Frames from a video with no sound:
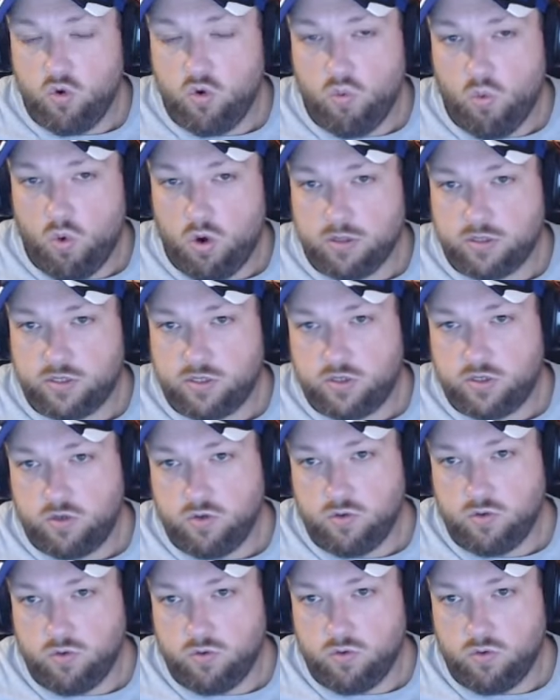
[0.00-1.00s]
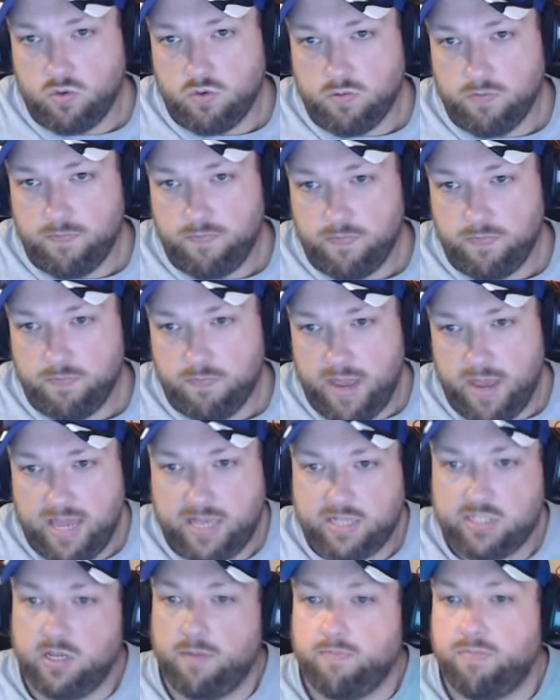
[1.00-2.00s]
wants to
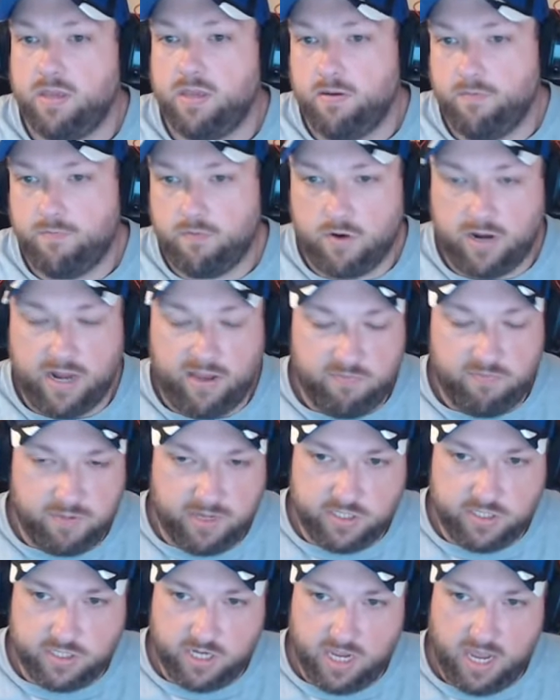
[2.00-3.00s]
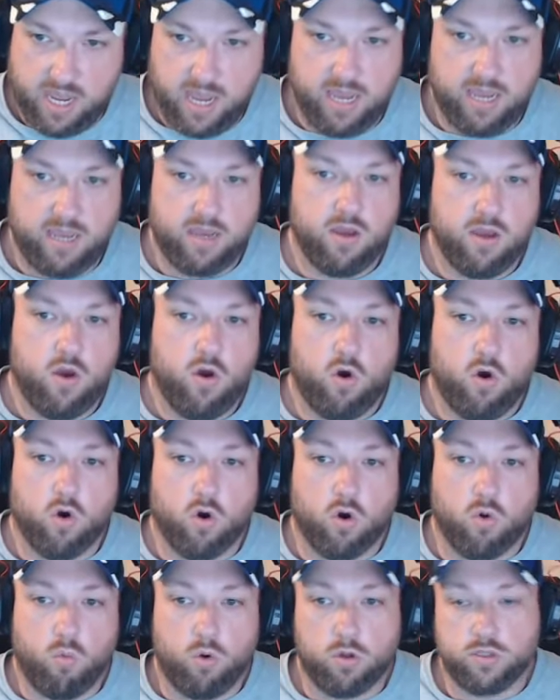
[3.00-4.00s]
make something for an FPGA
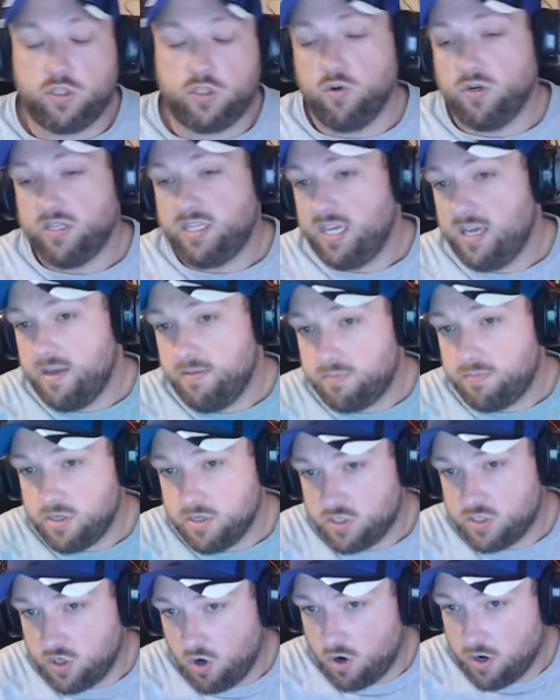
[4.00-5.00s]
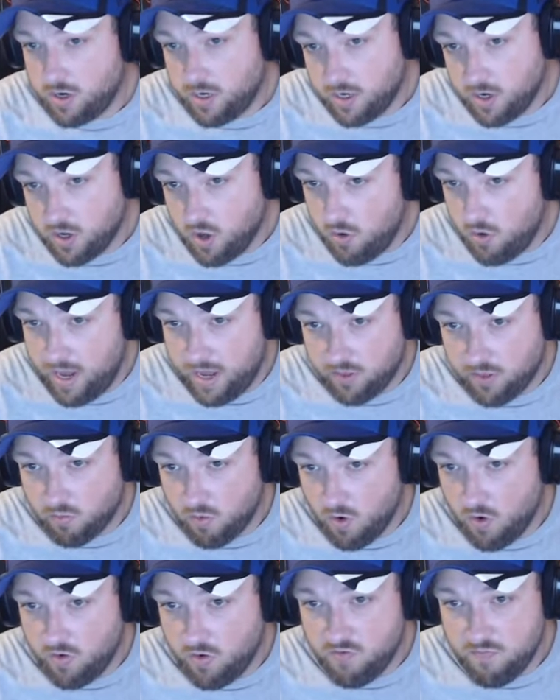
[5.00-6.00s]
or wants to attempt starting to go down the
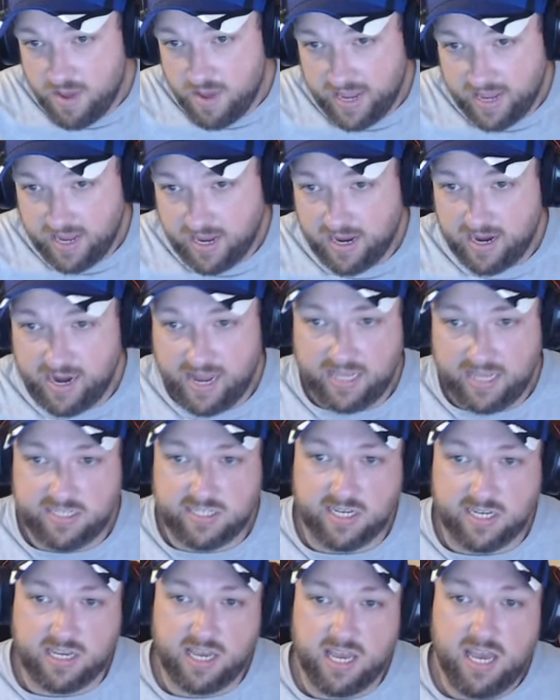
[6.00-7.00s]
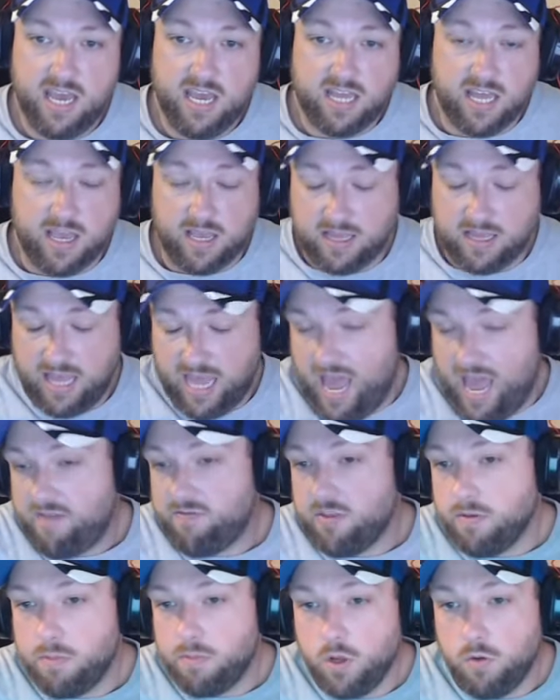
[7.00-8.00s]
road of making an ASIC, they
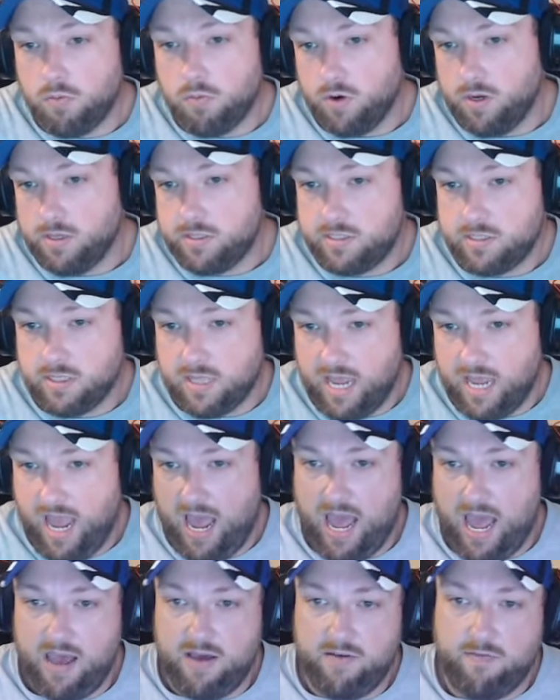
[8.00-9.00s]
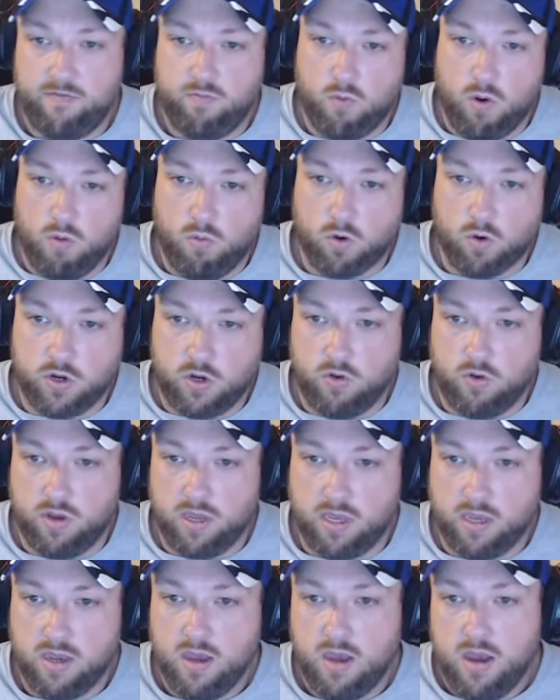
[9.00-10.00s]
have the blueprints. They have what we're
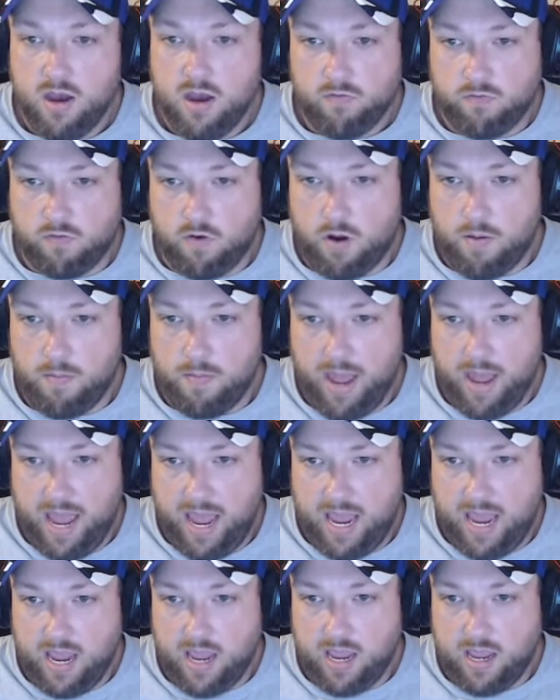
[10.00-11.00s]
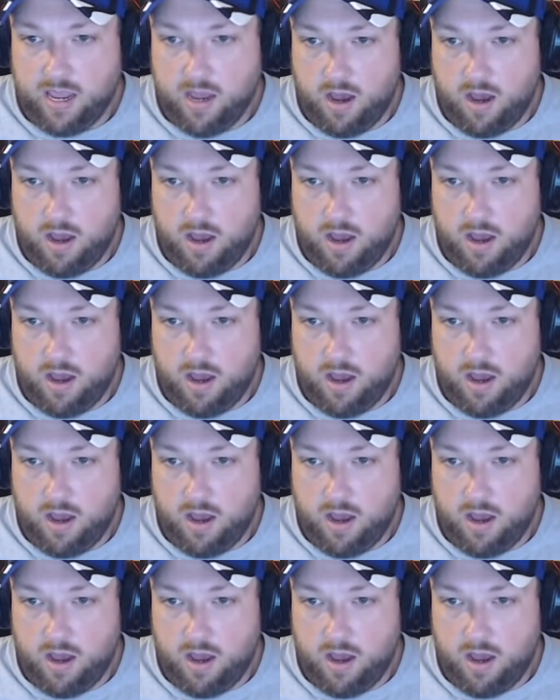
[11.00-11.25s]
doing from a